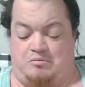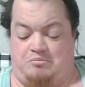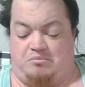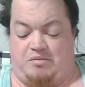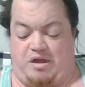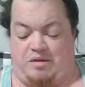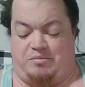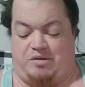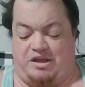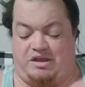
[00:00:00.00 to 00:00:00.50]

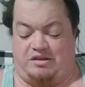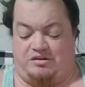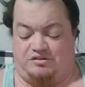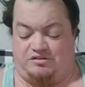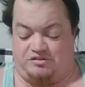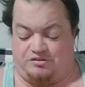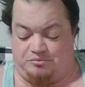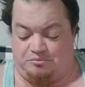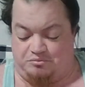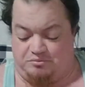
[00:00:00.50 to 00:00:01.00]
maybe
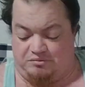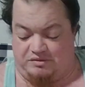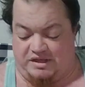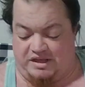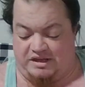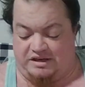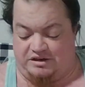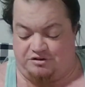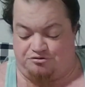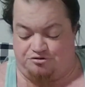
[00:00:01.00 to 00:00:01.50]
some
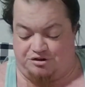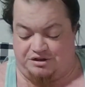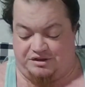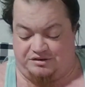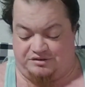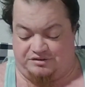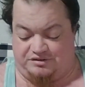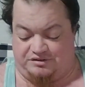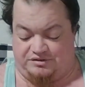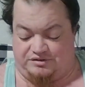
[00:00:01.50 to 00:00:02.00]
kitty
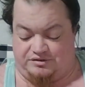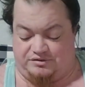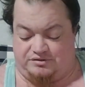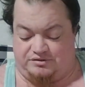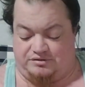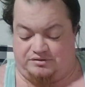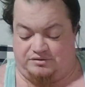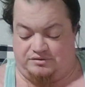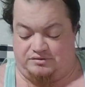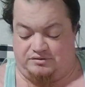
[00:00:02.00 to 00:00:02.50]
treats,
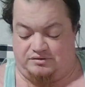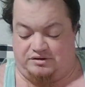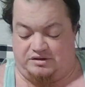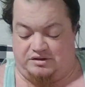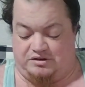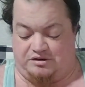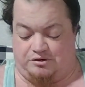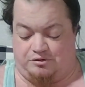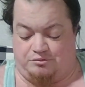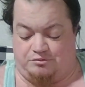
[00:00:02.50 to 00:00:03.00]

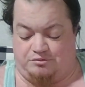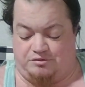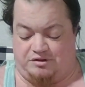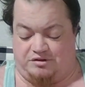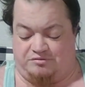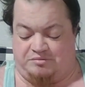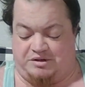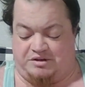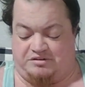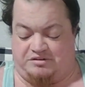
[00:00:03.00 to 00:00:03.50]
you know, that
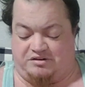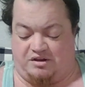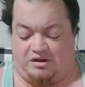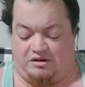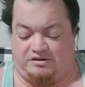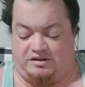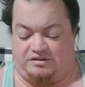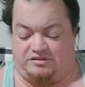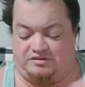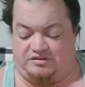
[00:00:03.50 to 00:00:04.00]
have been
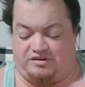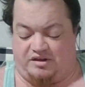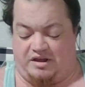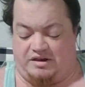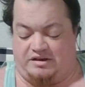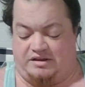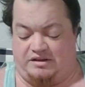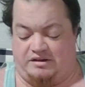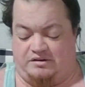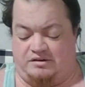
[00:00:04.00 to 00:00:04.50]
tucked
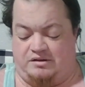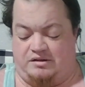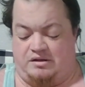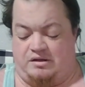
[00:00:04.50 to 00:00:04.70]
inside it.